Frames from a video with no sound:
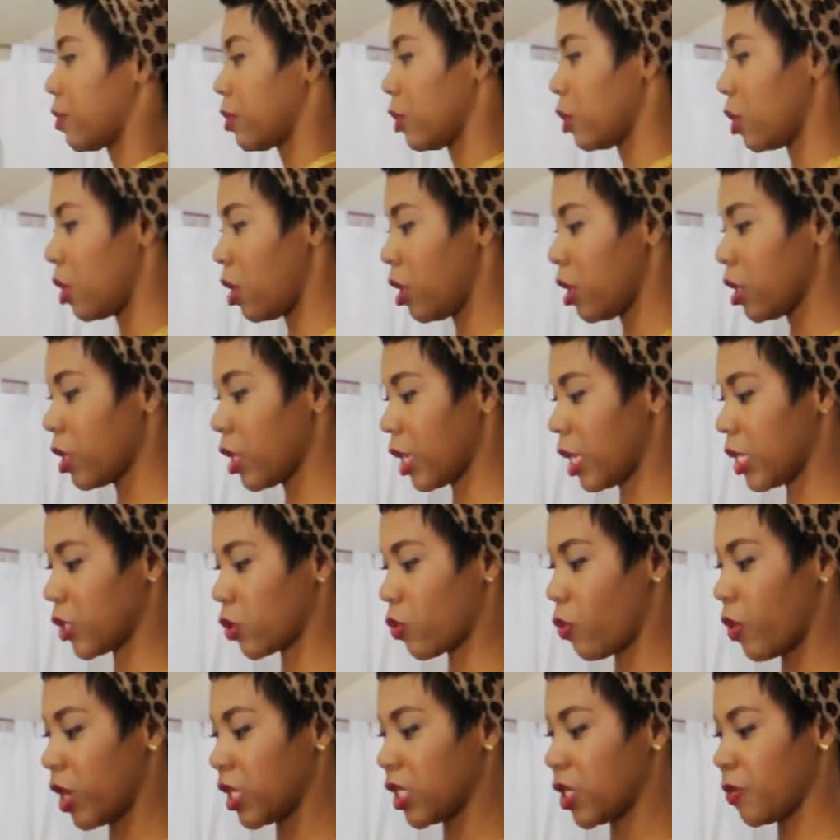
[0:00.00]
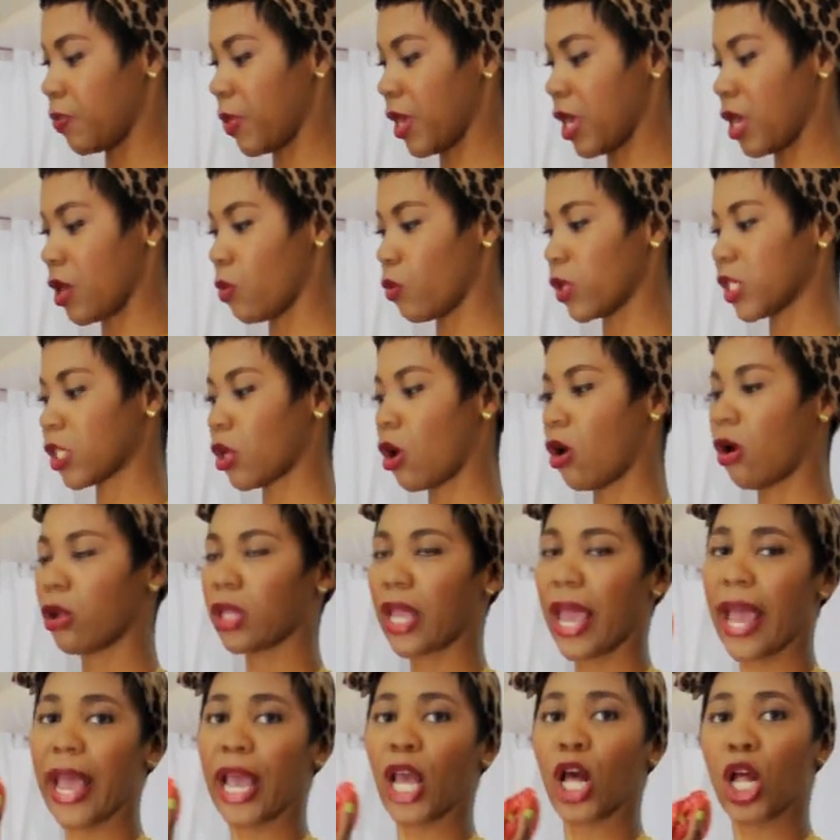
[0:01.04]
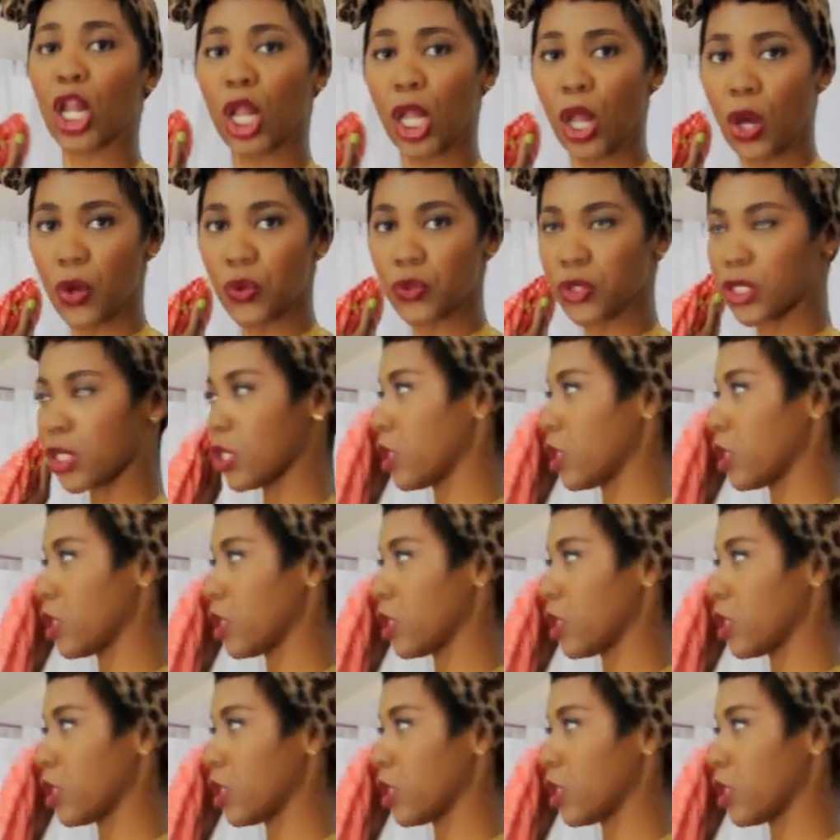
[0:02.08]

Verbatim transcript: look is going to be what's called a closed